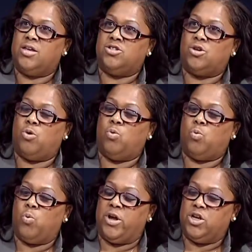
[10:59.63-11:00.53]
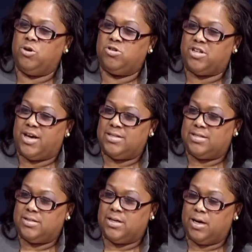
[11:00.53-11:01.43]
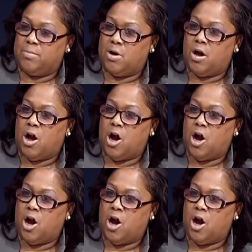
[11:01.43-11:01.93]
so when you say stigma,